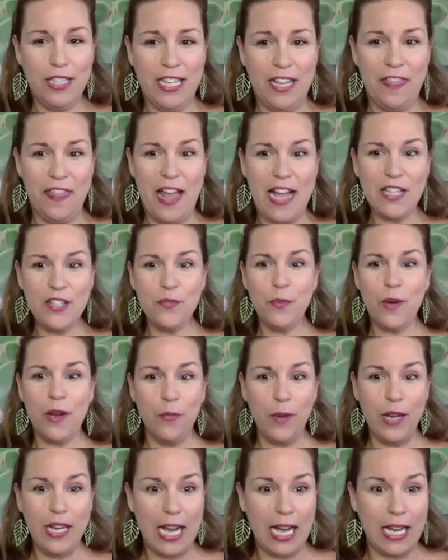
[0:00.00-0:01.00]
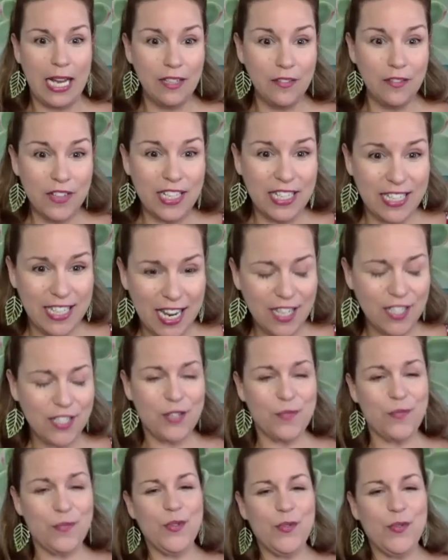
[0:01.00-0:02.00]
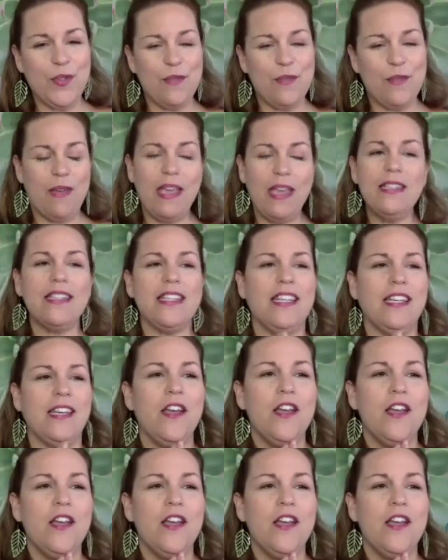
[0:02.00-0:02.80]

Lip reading: And that's when we kind of connected, which was amazing.